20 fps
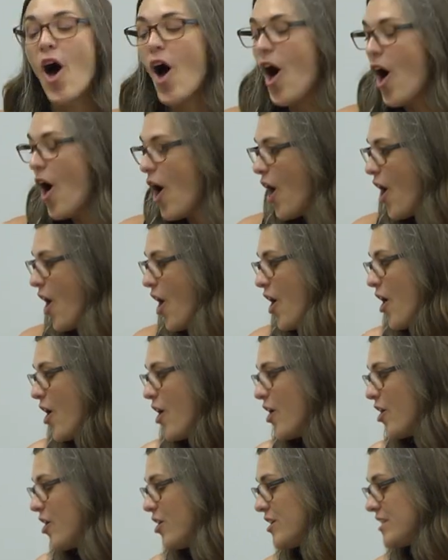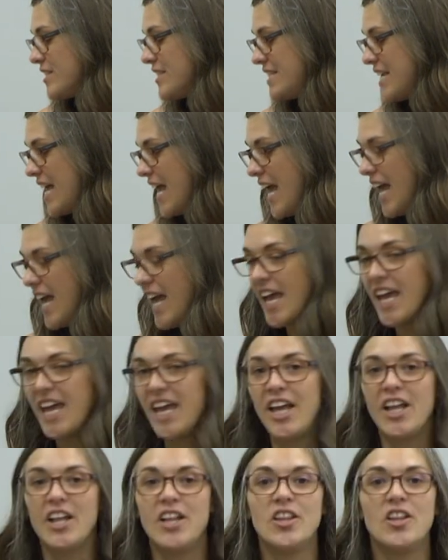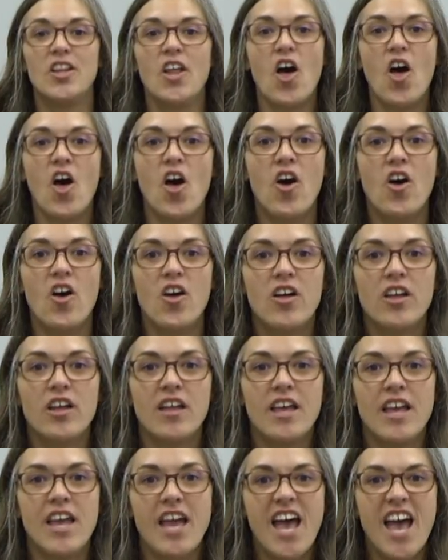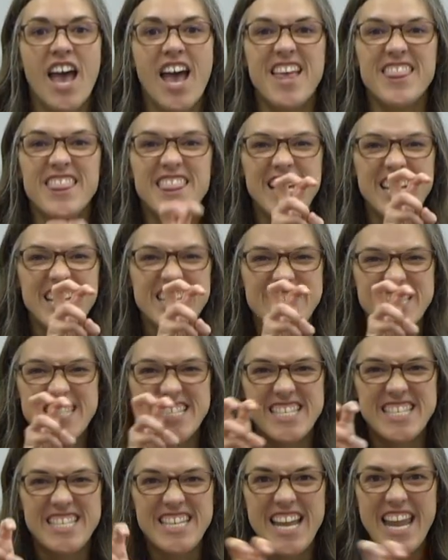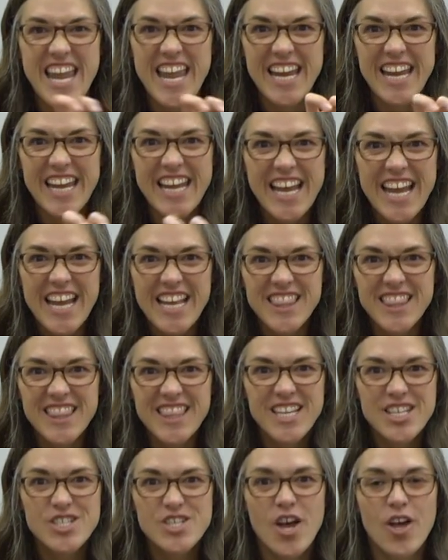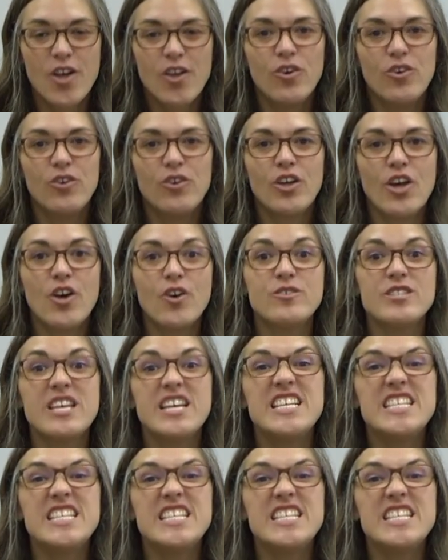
all day long. The snake in the jungle goes